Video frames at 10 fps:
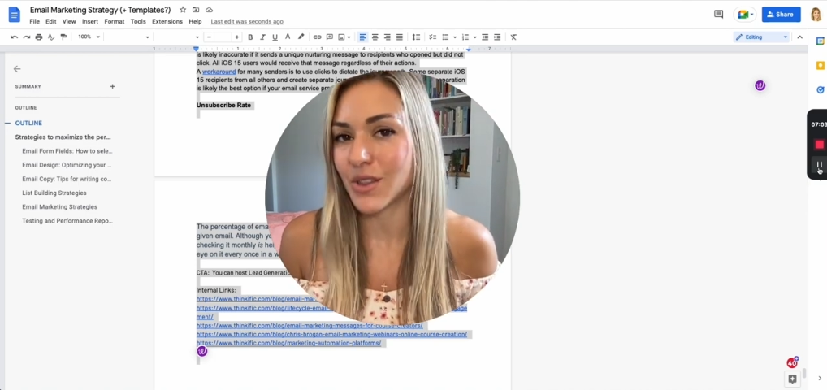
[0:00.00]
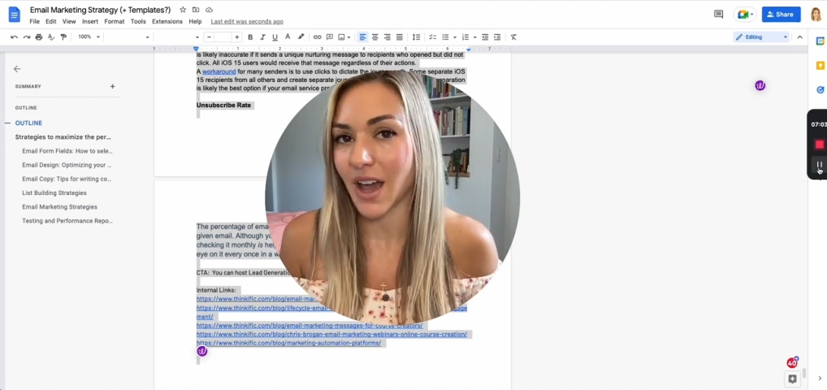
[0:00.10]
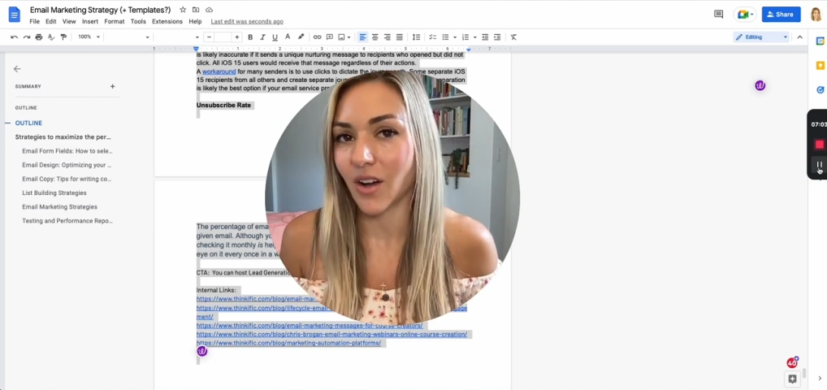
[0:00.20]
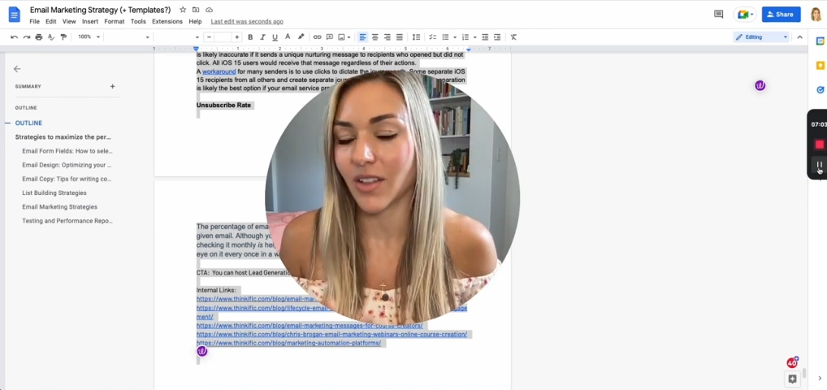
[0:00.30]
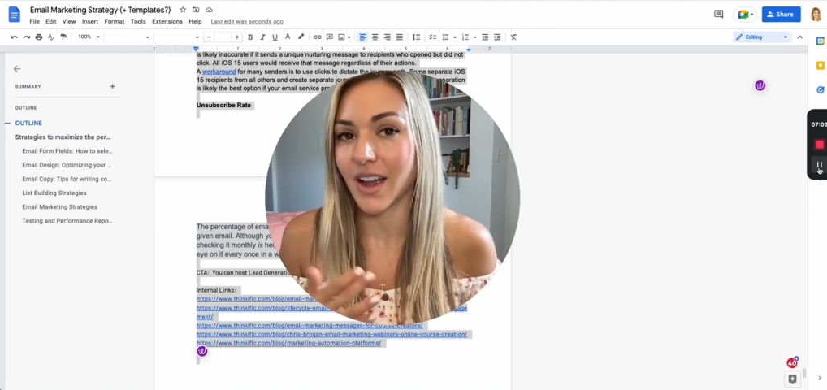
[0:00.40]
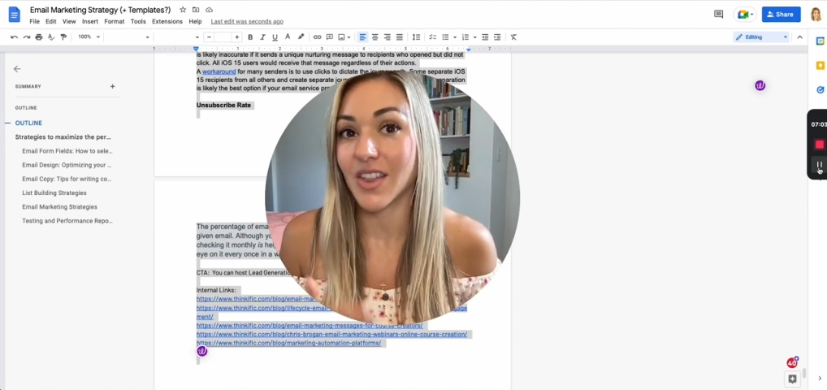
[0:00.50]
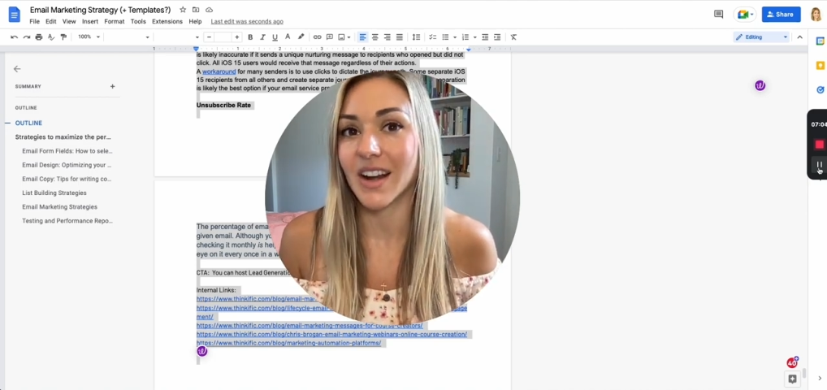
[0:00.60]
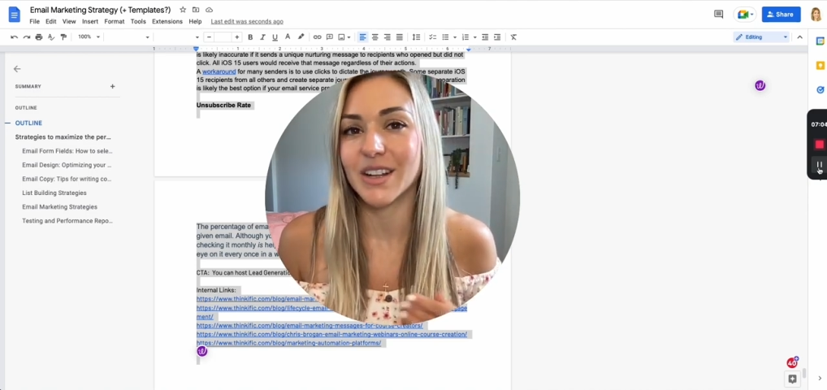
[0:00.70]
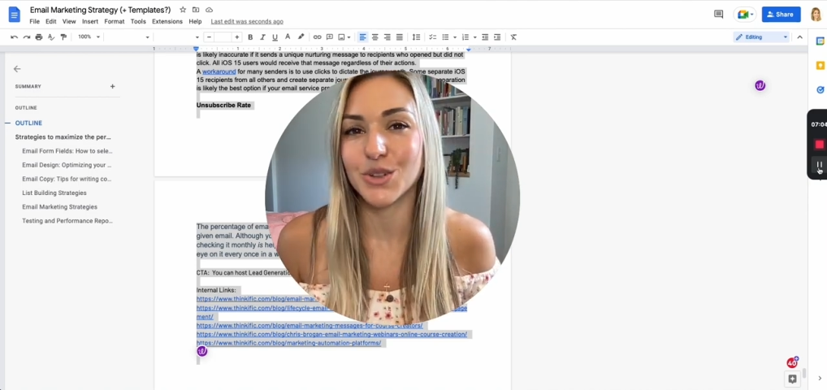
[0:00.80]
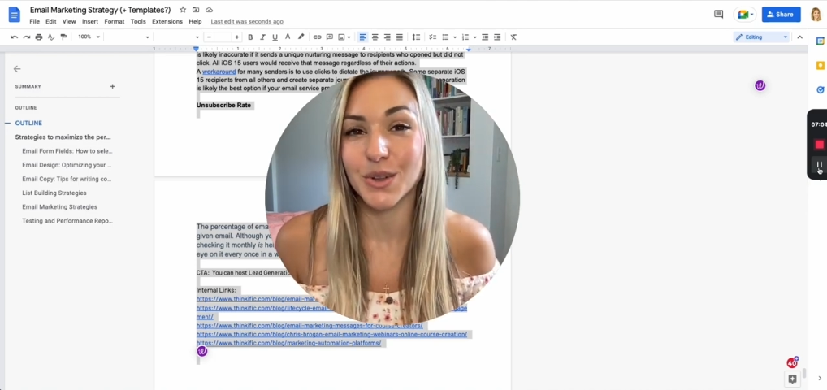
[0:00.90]
the outline that I
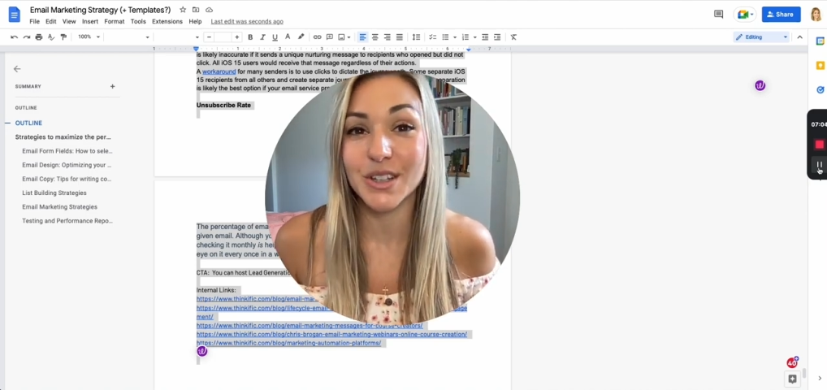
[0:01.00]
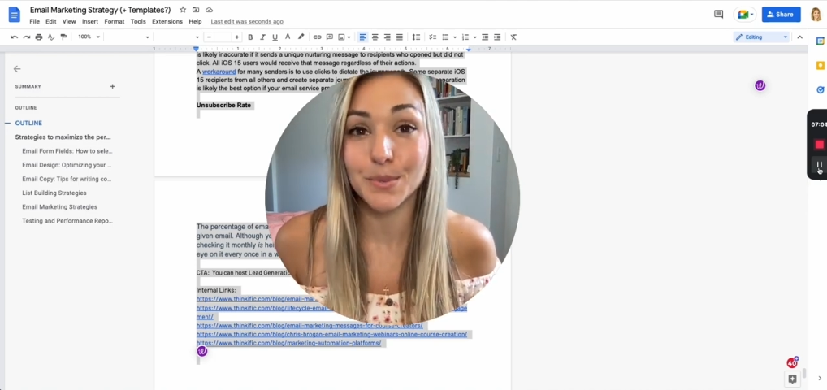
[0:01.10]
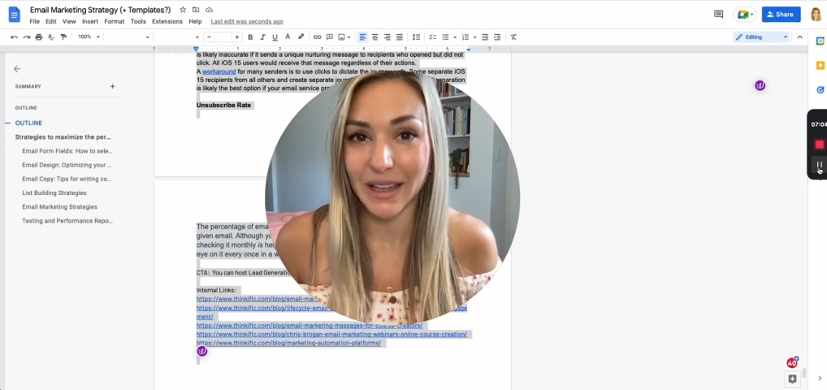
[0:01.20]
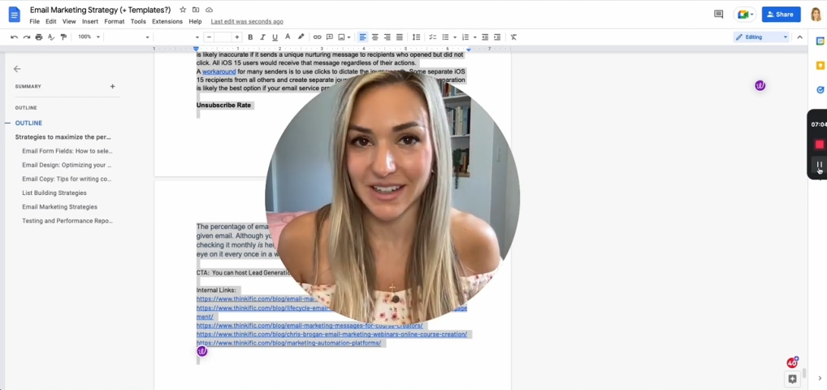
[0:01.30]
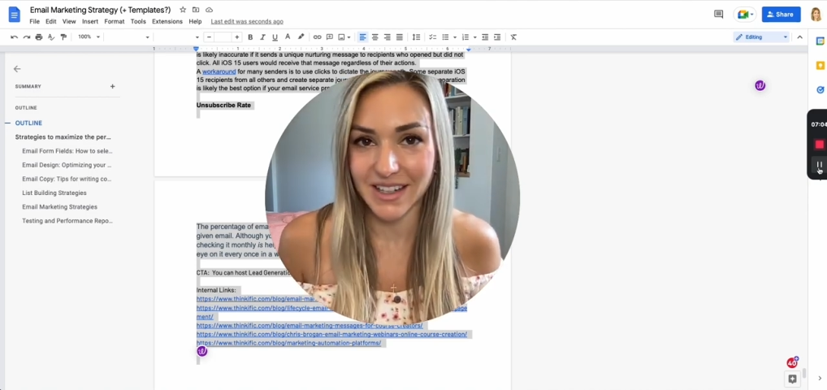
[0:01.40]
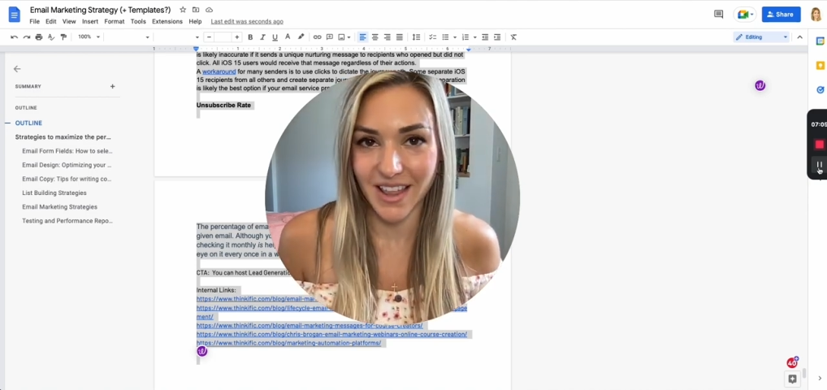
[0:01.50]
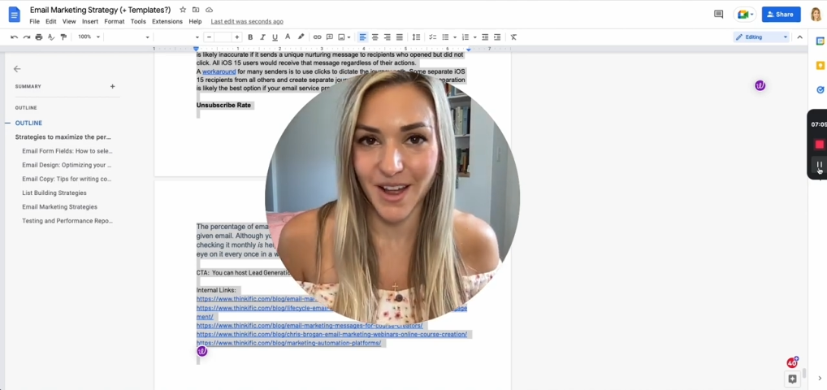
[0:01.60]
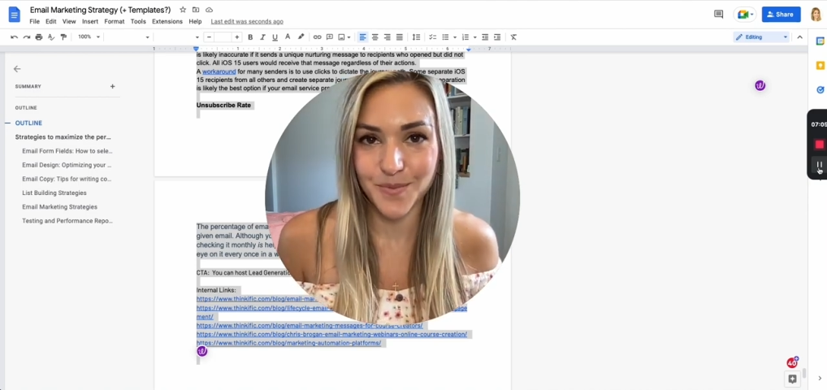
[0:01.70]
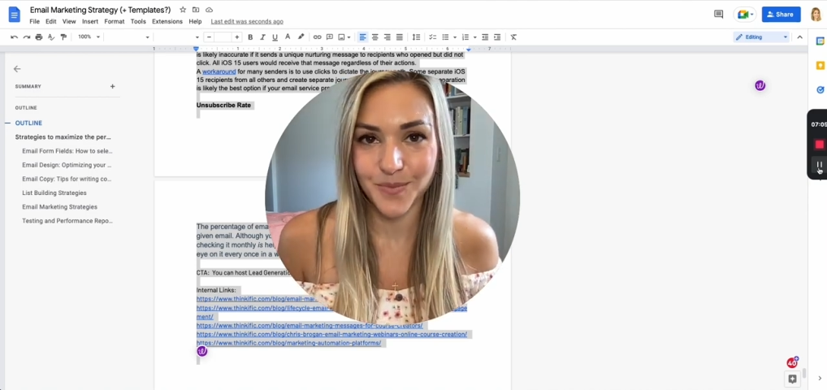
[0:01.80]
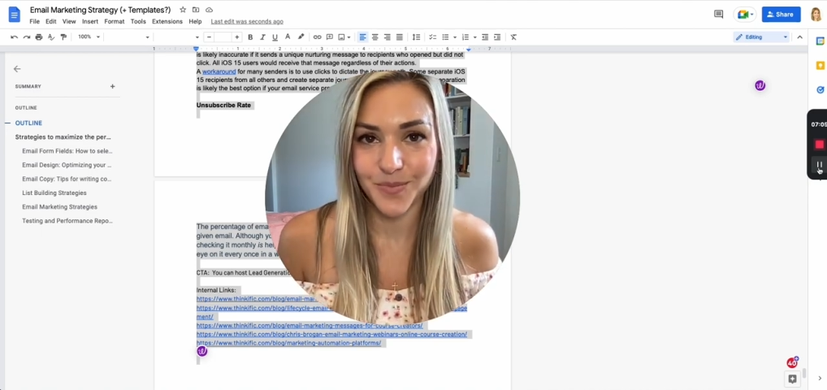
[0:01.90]
need to explain to them?